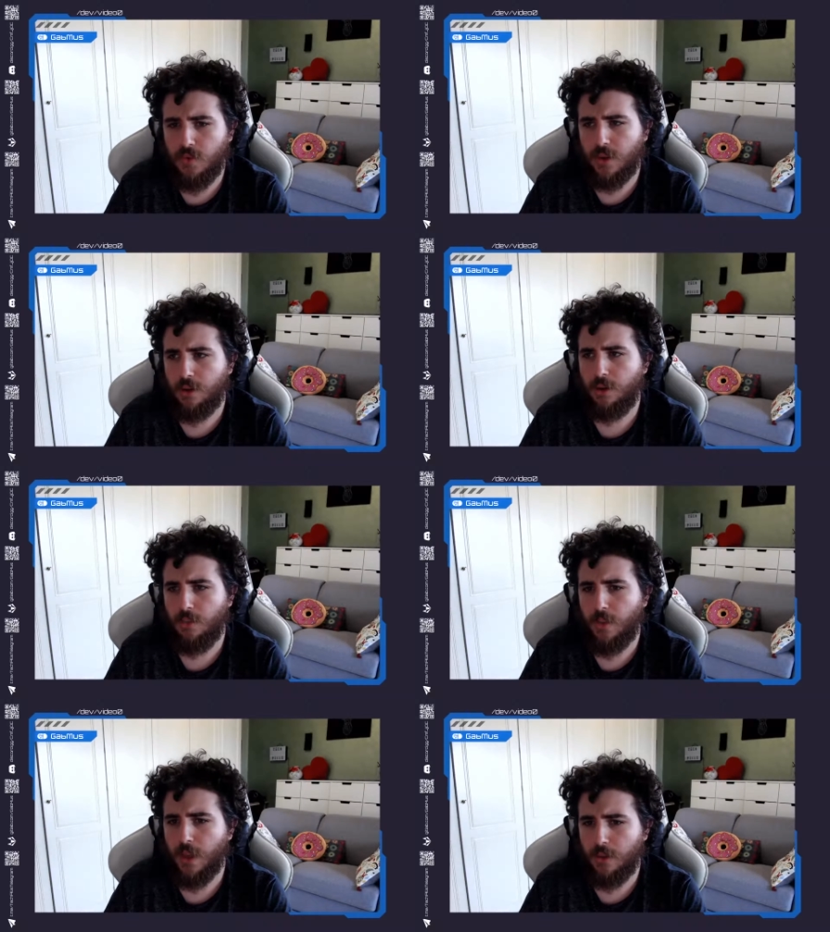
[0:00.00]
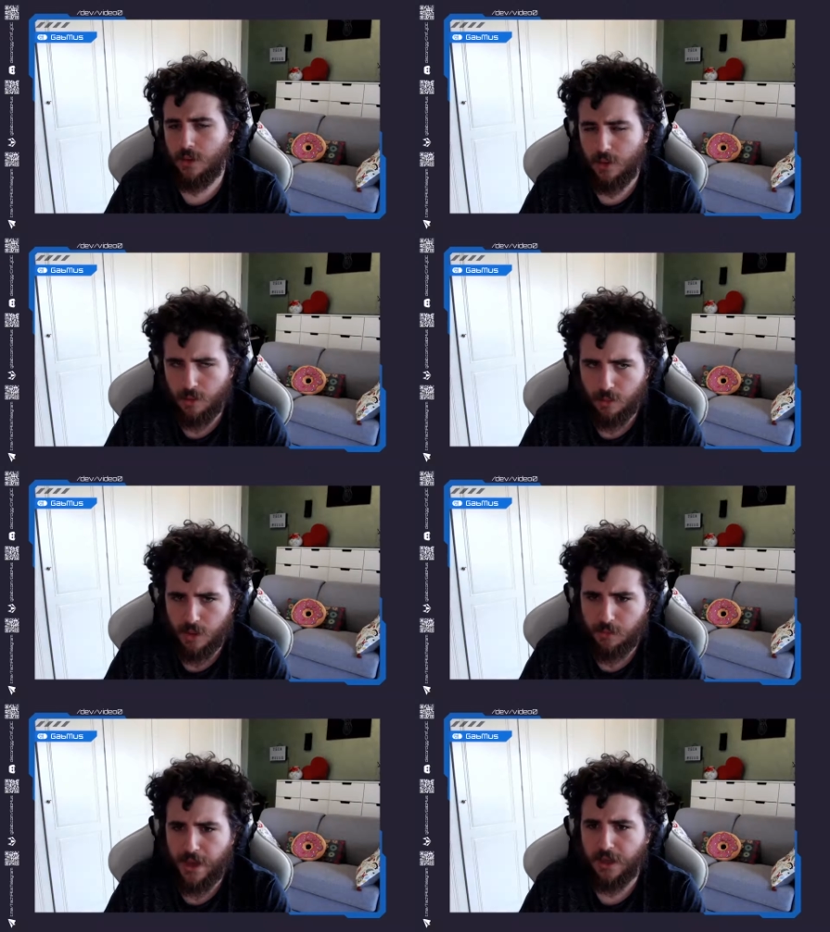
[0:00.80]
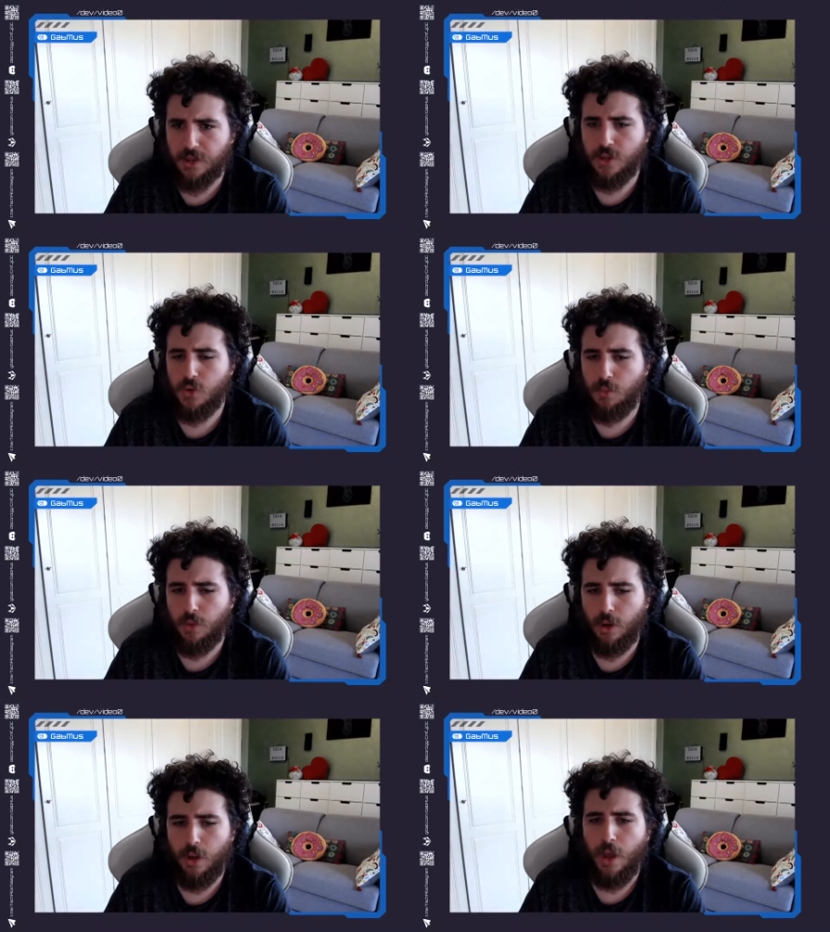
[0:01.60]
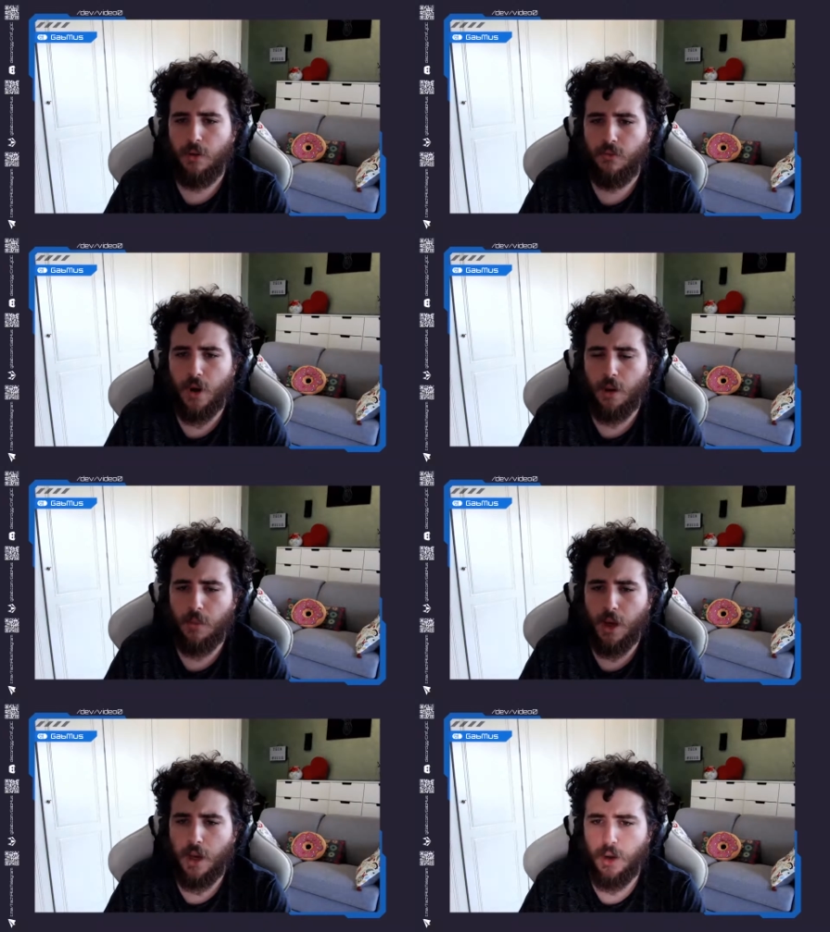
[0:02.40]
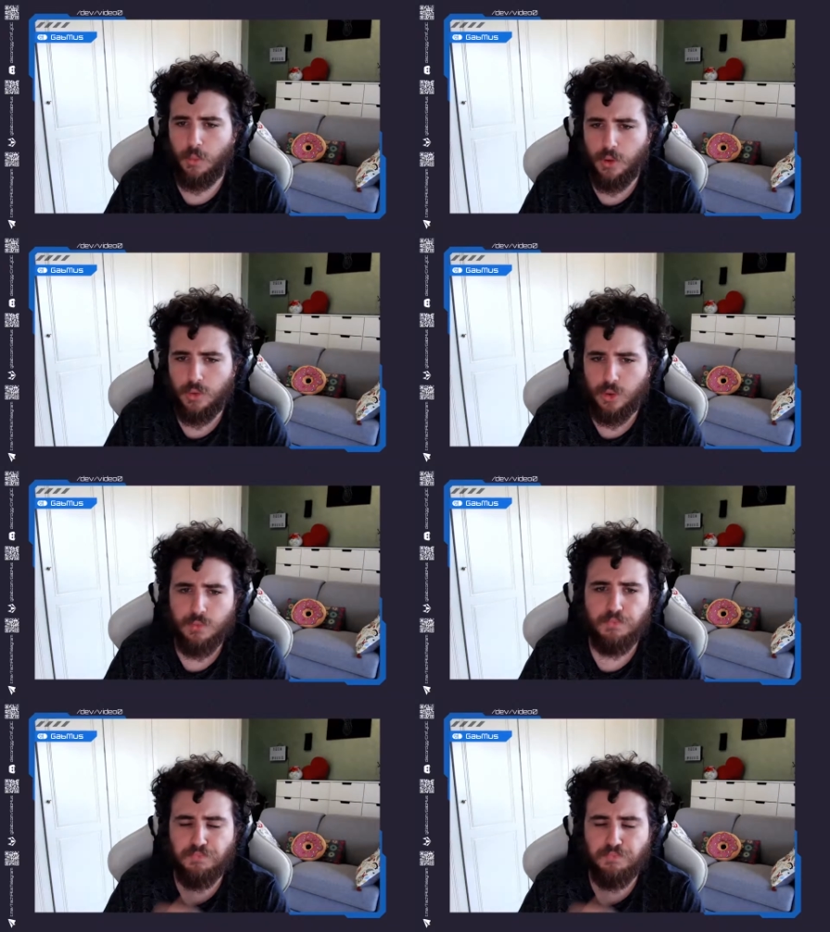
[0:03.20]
30-bit packages support from Ubuntu,